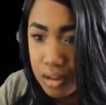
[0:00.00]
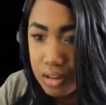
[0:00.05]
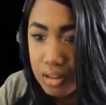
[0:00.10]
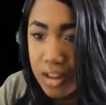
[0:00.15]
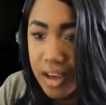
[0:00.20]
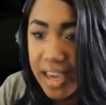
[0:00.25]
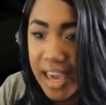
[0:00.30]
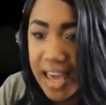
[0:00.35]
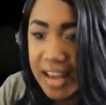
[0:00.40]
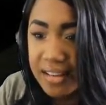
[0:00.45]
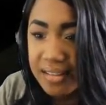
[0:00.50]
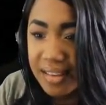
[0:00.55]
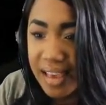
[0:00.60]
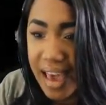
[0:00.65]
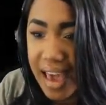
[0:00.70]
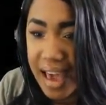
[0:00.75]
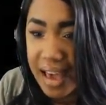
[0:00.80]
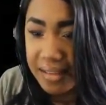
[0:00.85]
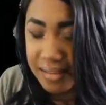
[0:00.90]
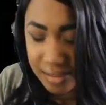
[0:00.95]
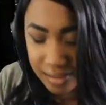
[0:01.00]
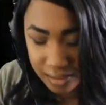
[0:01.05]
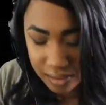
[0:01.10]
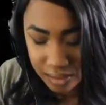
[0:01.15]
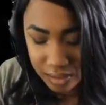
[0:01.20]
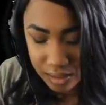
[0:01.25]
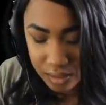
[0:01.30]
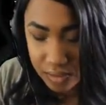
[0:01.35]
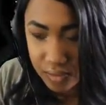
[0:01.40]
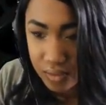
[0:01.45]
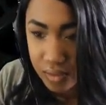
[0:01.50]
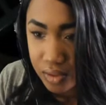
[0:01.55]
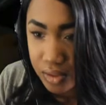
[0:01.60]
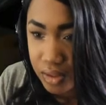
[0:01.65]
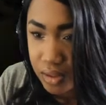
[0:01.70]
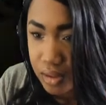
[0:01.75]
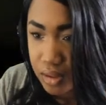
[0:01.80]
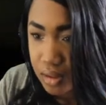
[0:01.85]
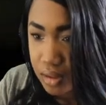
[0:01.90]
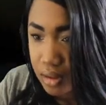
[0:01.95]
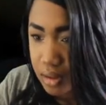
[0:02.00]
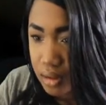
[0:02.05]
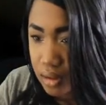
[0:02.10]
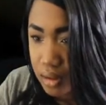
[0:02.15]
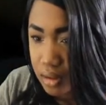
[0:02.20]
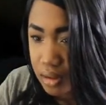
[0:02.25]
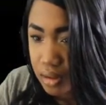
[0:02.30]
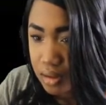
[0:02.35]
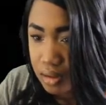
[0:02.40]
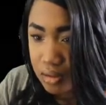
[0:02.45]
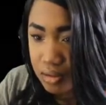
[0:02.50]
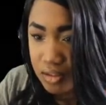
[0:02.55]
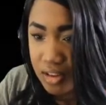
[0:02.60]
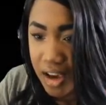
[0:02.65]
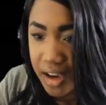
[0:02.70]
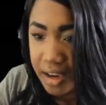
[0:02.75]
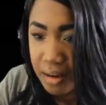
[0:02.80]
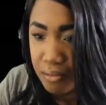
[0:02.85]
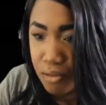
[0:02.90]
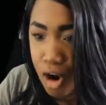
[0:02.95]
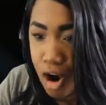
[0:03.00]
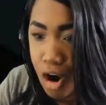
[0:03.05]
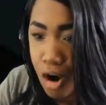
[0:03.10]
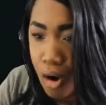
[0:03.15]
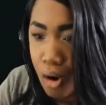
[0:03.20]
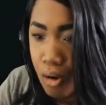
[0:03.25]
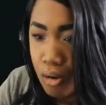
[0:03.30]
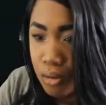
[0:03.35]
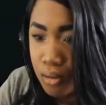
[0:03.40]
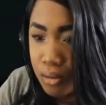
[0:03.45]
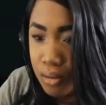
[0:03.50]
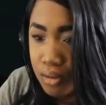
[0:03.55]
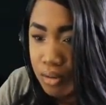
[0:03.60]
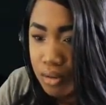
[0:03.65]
Look at his ass! Tuck and roll!